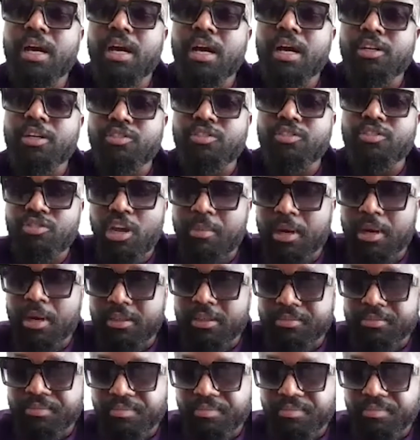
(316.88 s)
drama,
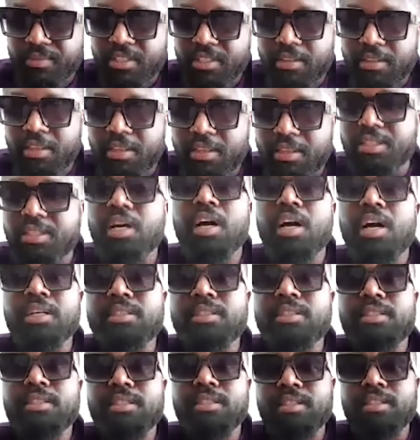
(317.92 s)
theater
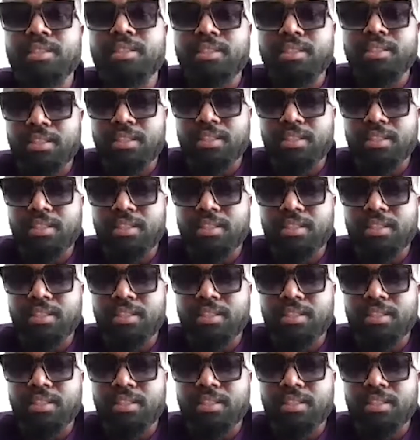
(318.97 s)
arts.